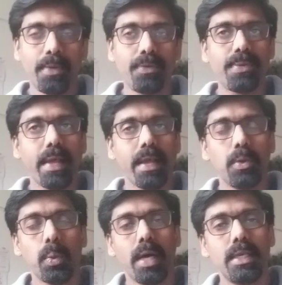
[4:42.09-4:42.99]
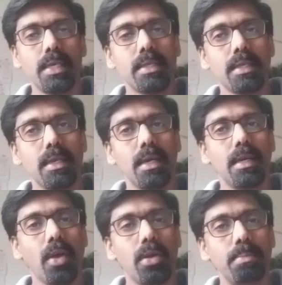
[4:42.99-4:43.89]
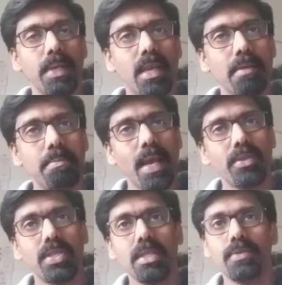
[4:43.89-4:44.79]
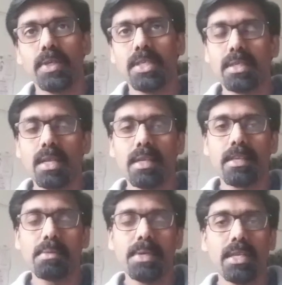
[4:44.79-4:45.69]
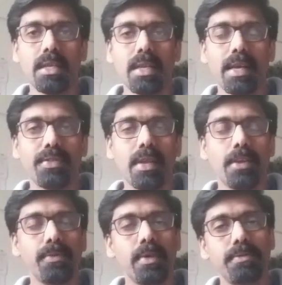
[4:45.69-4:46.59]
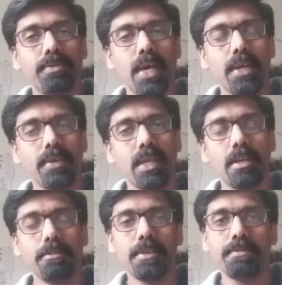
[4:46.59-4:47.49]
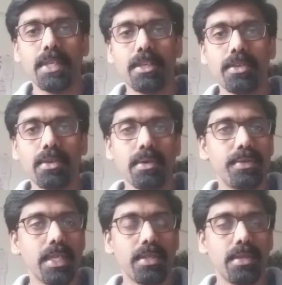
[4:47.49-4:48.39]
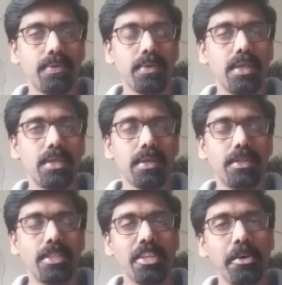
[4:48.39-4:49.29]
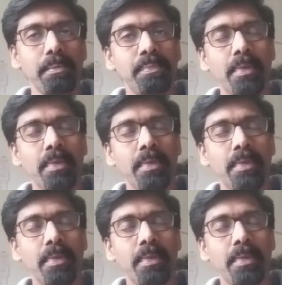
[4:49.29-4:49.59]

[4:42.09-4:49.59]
Second one is a note-making passage, which is a little bit lengthier one, 550 to 600 words or so.